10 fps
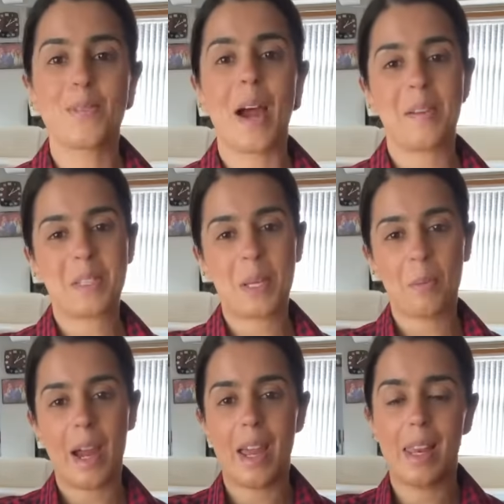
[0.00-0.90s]
Right, so
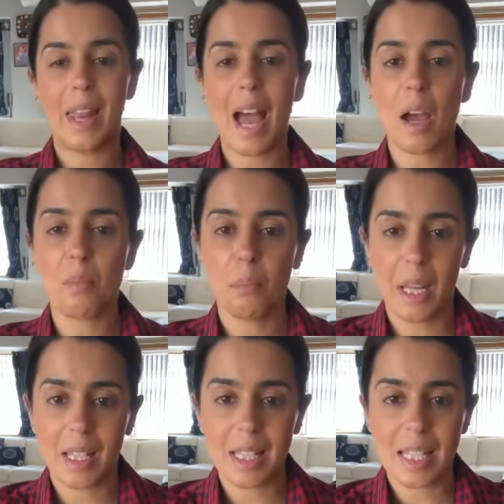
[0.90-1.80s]
my lamb
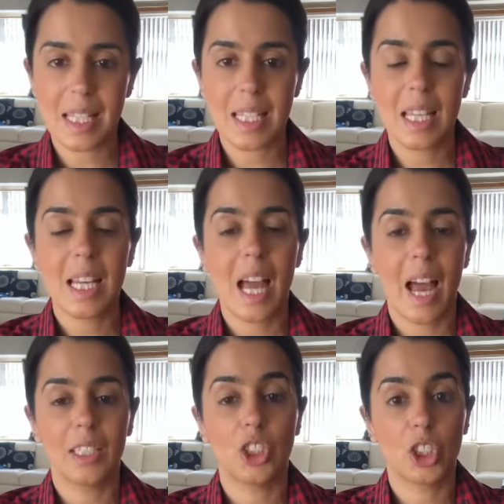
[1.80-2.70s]
mince
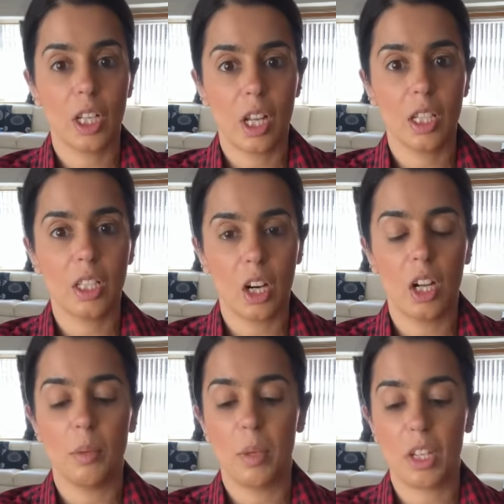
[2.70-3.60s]
and chana
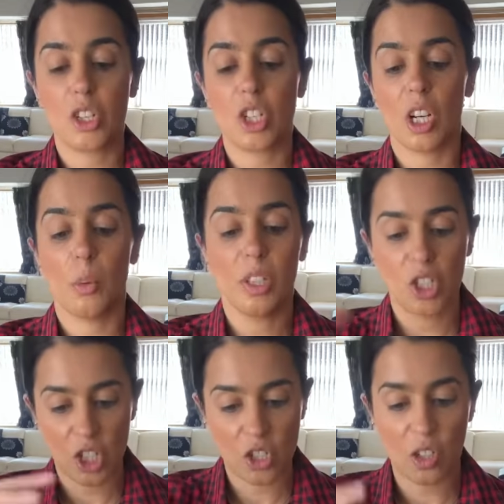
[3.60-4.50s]
dal mixture with the
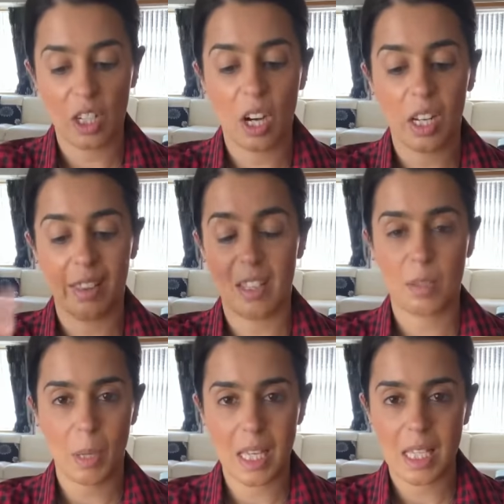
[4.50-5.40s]
ginger and garlic and
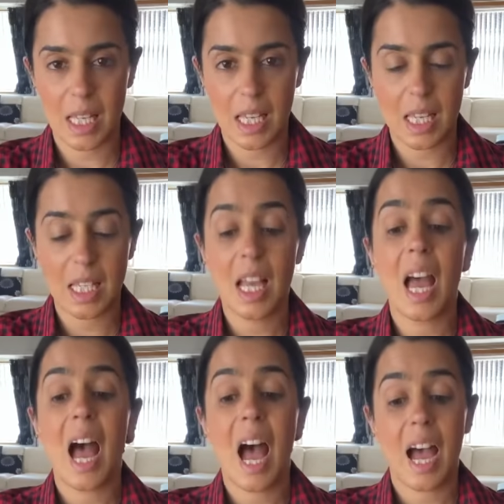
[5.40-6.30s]
spices
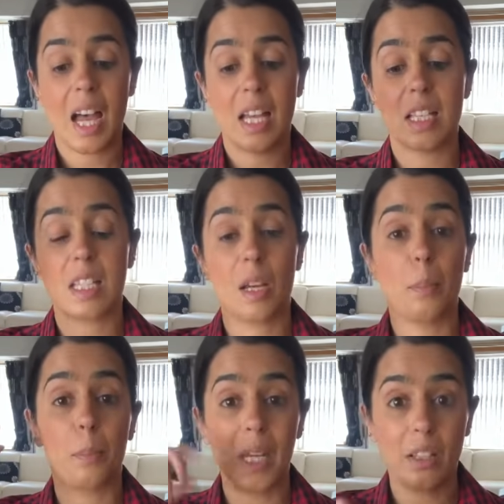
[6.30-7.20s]
has
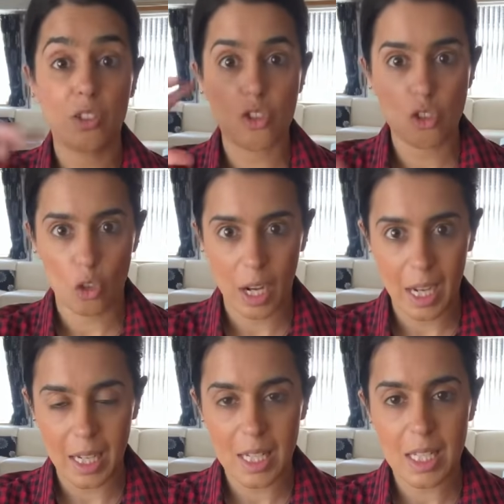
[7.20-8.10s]
been
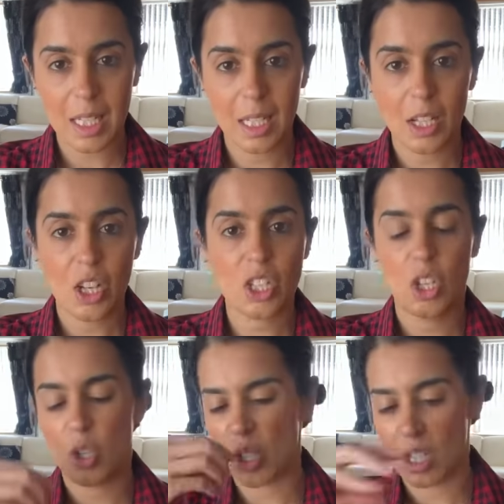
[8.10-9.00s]
strained,
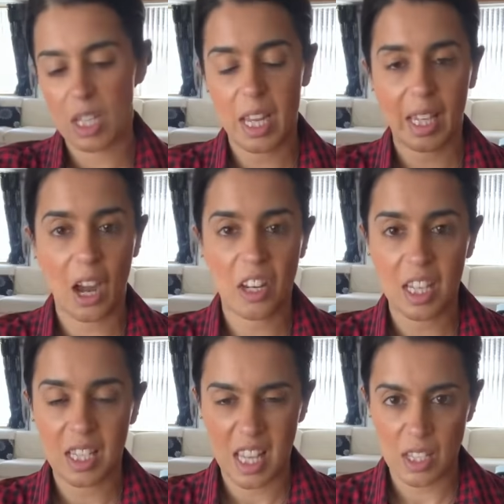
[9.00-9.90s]
so just to take out any
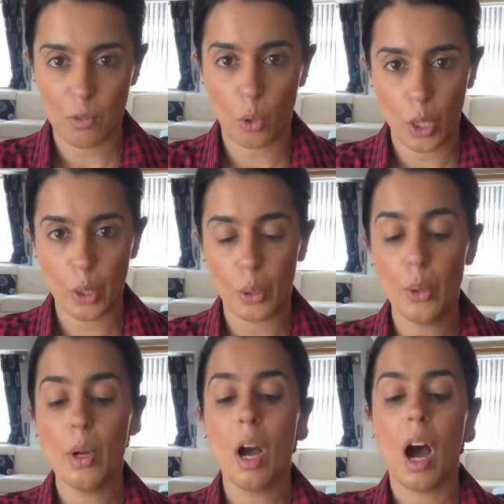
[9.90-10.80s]
excessive
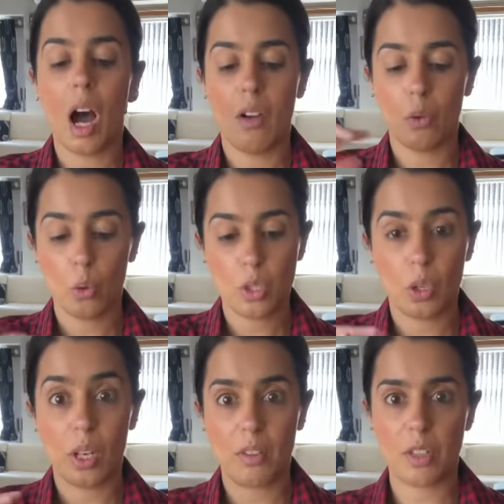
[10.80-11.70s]
oil. I've
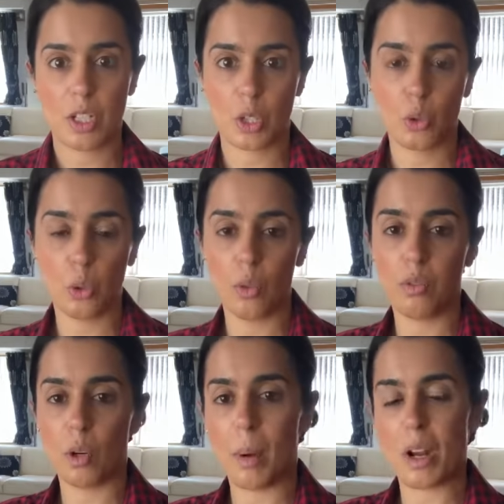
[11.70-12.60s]
also left it to cool
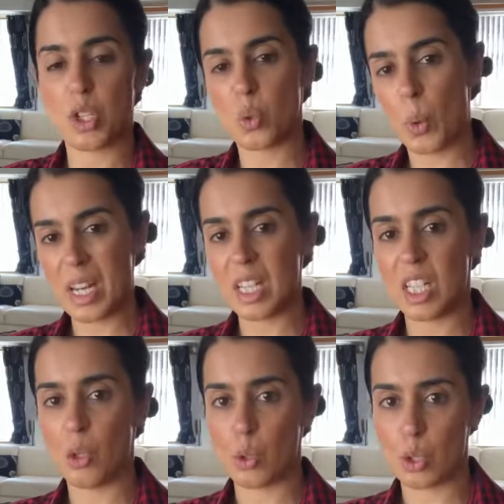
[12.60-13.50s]
for about
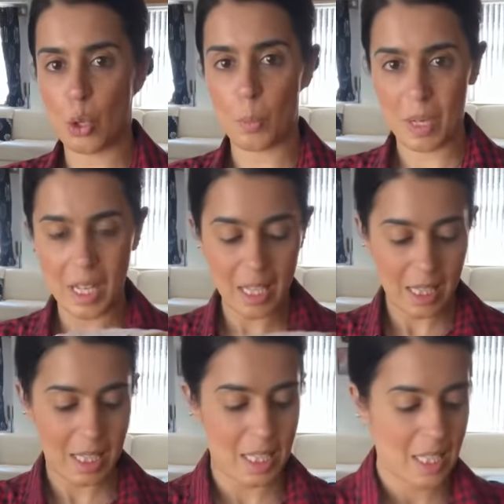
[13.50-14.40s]
20 or so
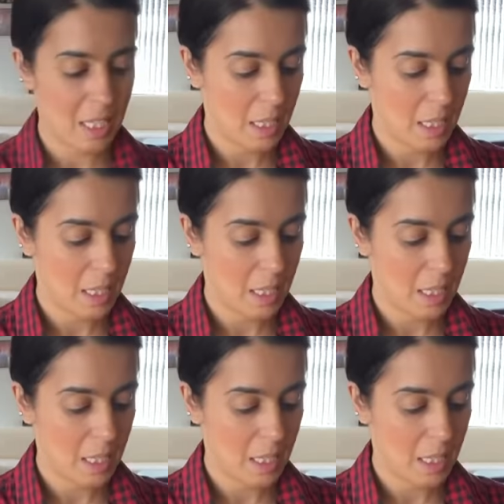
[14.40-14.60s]
minutes.